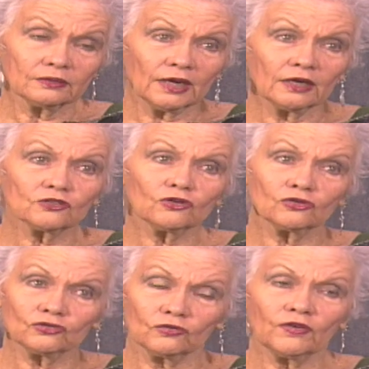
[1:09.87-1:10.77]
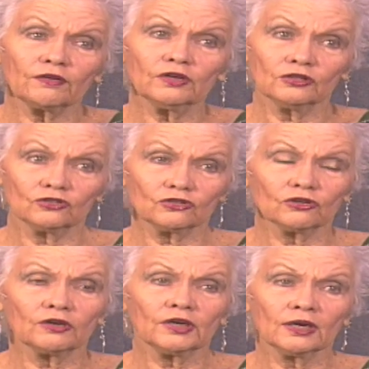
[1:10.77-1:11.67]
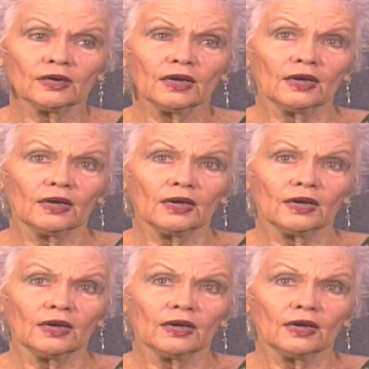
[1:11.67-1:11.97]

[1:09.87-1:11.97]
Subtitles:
That is also very concerning.